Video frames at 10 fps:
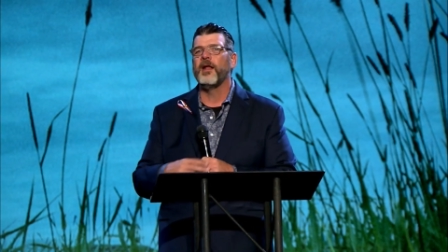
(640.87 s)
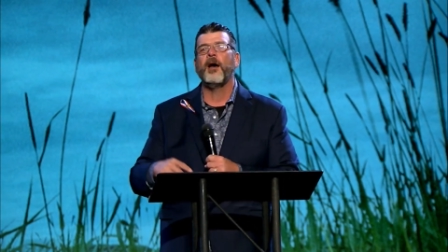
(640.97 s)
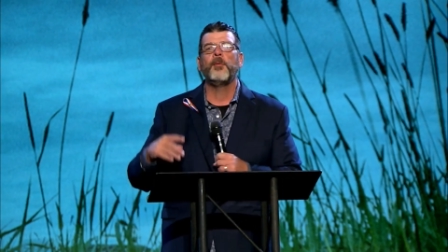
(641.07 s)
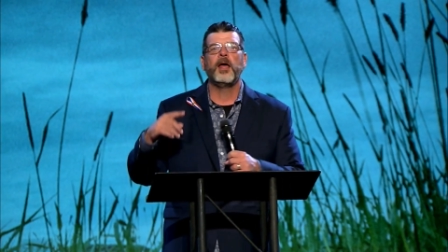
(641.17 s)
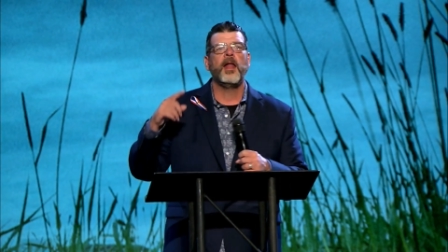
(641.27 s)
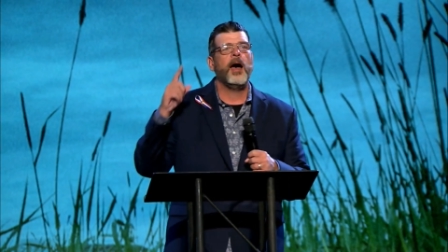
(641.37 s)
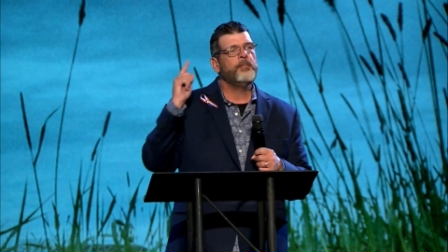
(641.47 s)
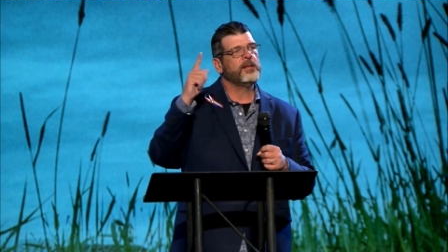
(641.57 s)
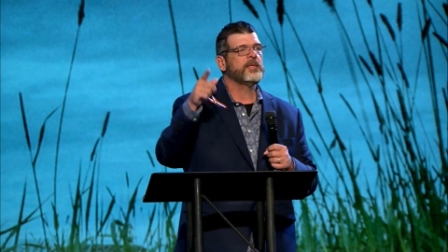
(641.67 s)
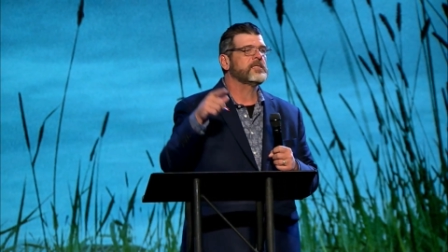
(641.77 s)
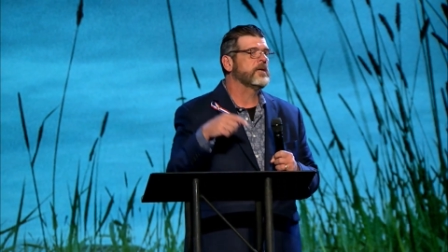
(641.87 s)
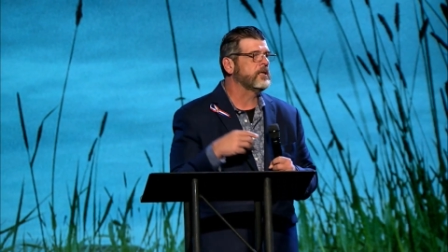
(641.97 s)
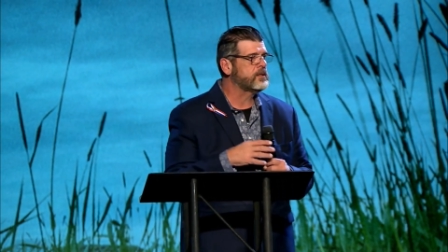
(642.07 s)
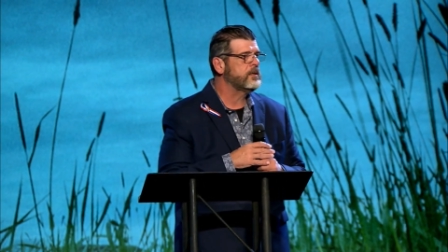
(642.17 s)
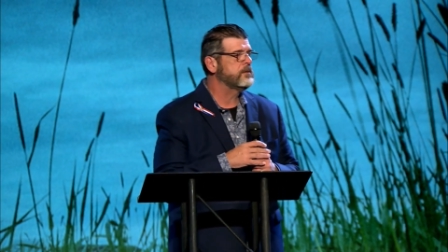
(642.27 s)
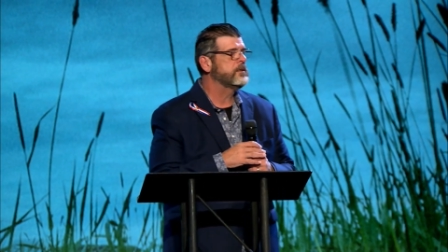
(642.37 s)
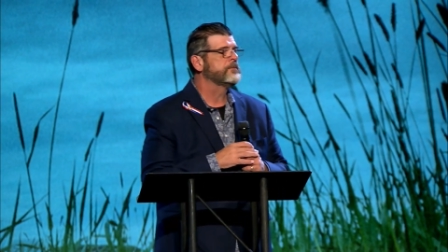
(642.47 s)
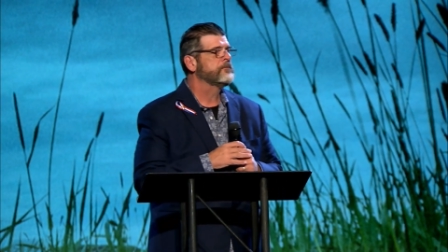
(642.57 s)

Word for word: And I went, I bet that's not true.